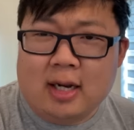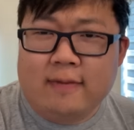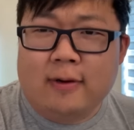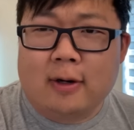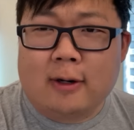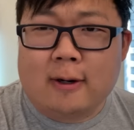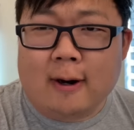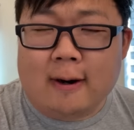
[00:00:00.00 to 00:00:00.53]
even
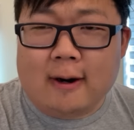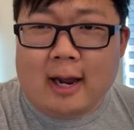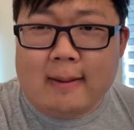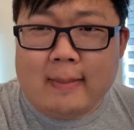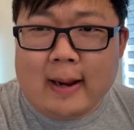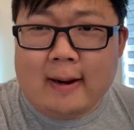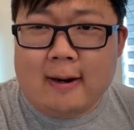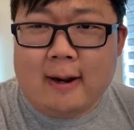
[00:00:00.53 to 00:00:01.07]
a card I
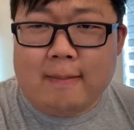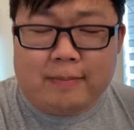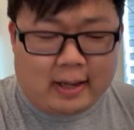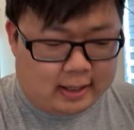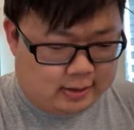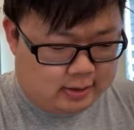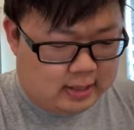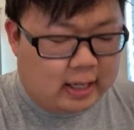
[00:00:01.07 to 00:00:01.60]
made up.
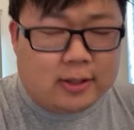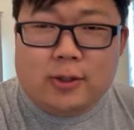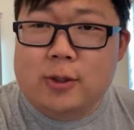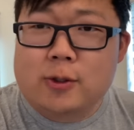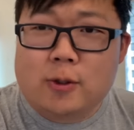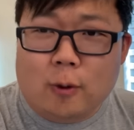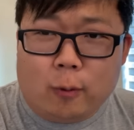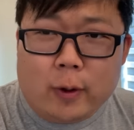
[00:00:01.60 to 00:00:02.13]
That's
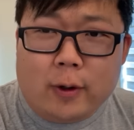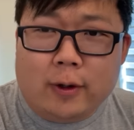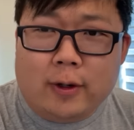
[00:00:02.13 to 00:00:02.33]
just a real